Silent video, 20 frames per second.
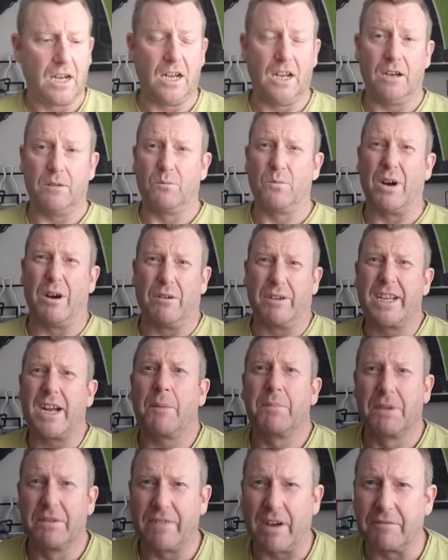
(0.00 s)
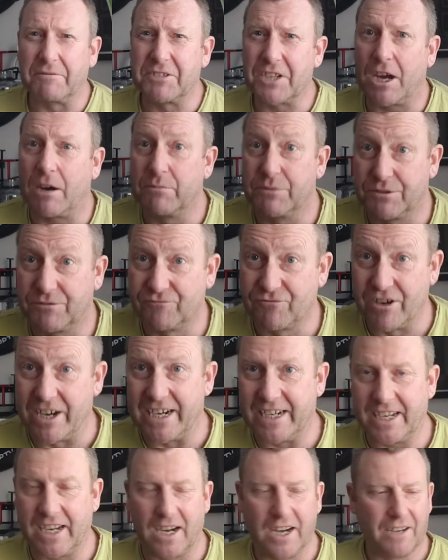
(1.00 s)
a couple of others that I was
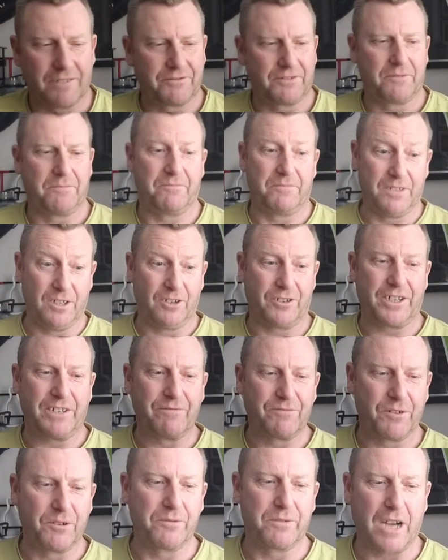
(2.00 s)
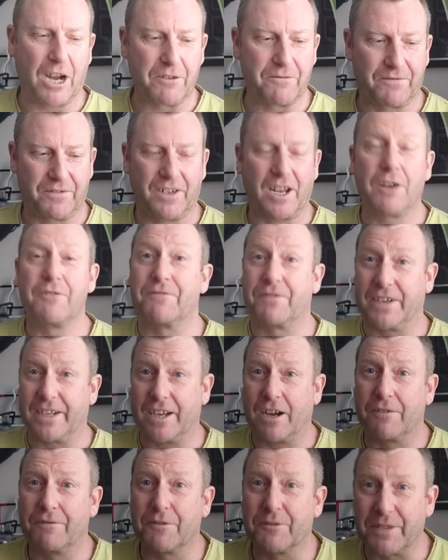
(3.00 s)
really looking for.
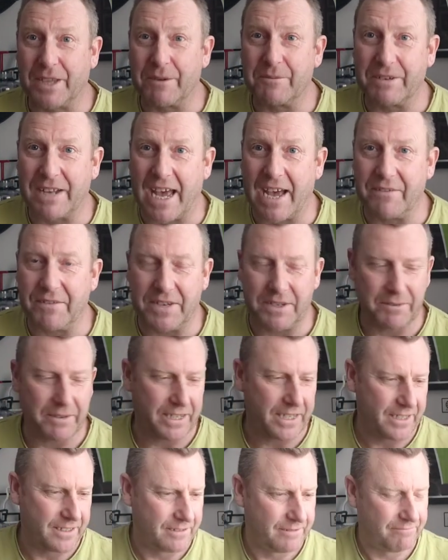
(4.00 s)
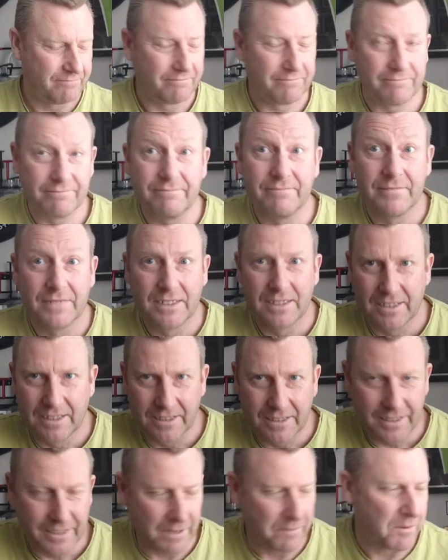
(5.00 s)
Hopefully, I thought they would have anyway.
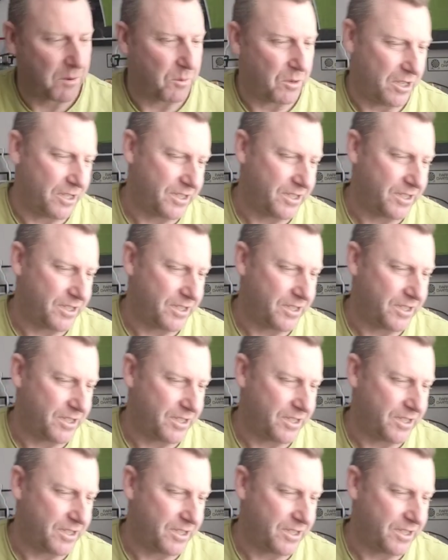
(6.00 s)
Get me